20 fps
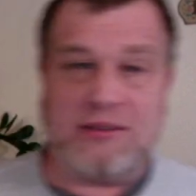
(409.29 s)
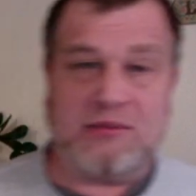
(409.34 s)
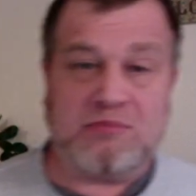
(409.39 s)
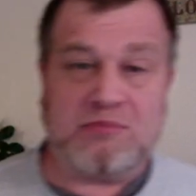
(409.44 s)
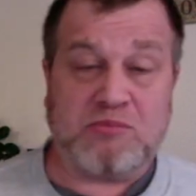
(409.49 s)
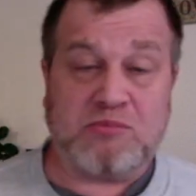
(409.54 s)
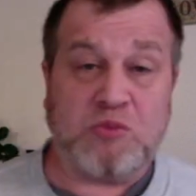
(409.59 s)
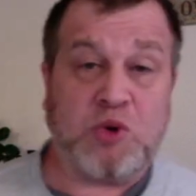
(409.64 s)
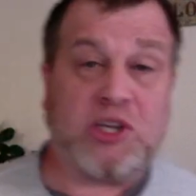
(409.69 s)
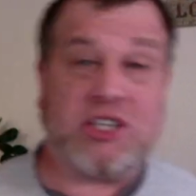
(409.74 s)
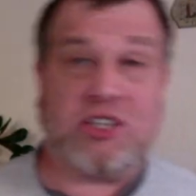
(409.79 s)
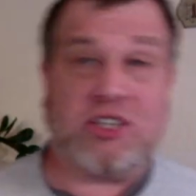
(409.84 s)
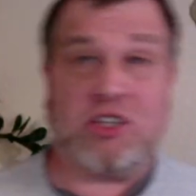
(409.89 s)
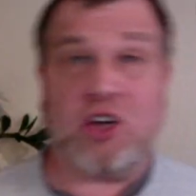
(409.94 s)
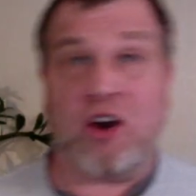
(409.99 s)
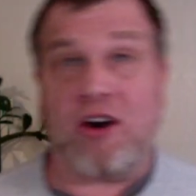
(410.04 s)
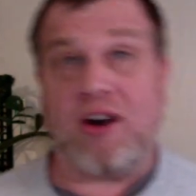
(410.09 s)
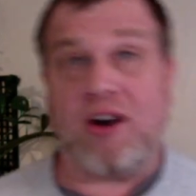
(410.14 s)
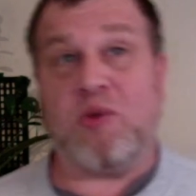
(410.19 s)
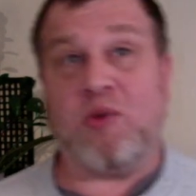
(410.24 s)
Which
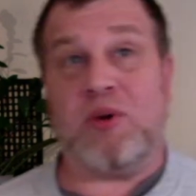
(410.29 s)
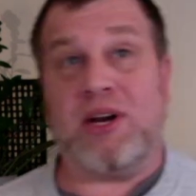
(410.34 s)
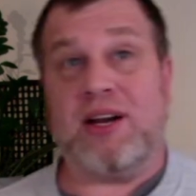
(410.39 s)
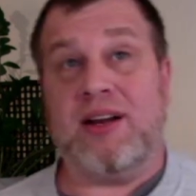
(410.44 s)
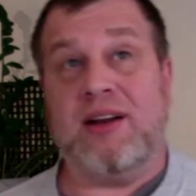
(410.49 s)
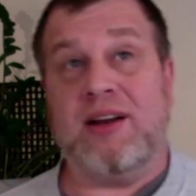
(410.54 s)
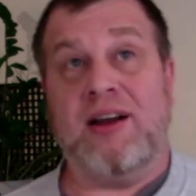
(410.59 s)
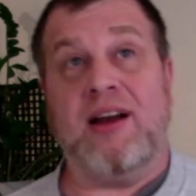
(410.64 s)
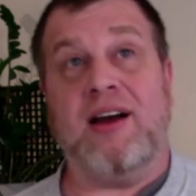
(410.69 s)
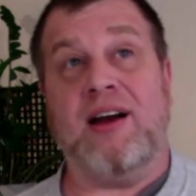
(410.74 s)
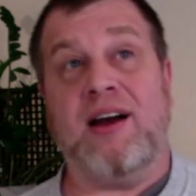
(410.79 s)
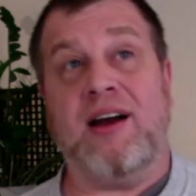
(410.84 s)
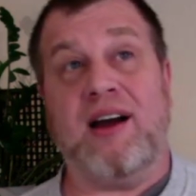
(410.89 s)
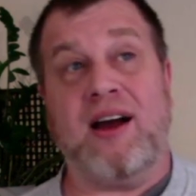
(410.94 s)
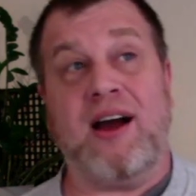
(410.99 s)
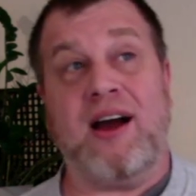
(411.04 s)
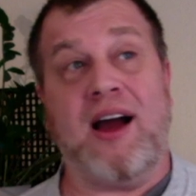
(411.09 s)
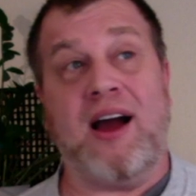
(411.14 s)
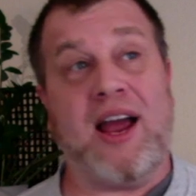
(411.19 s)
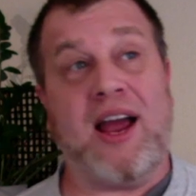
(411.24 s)
car would
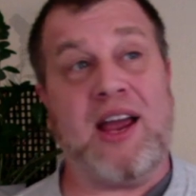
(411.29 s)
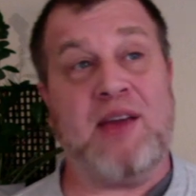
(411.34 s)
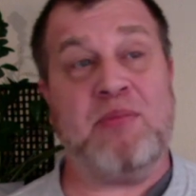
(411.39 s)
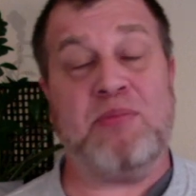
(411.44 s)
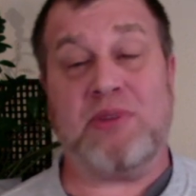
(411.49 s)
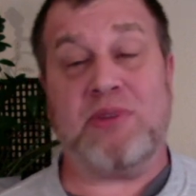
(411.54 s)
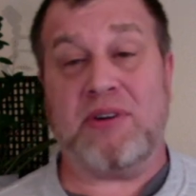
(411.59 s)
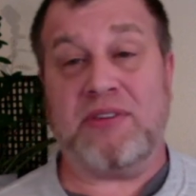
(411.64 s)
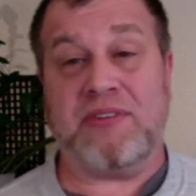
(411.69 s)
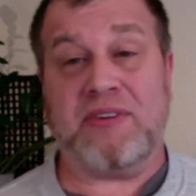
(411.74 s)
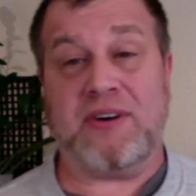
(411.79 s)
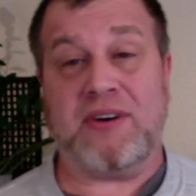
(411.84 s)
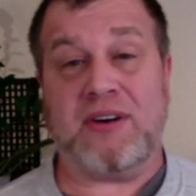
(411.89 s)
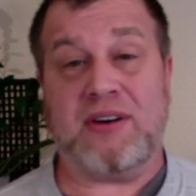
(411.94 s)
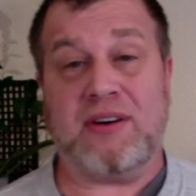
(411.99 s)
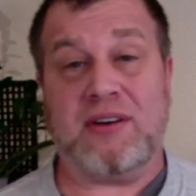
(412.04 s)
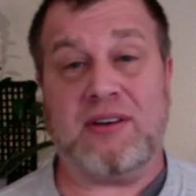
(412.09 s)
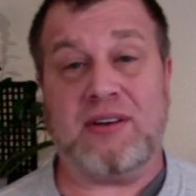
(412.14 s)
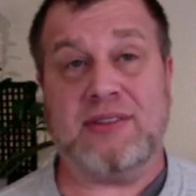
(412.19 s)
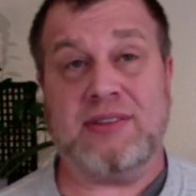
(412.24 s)
I
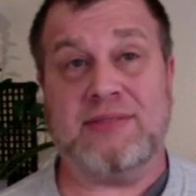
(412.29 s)
prefer?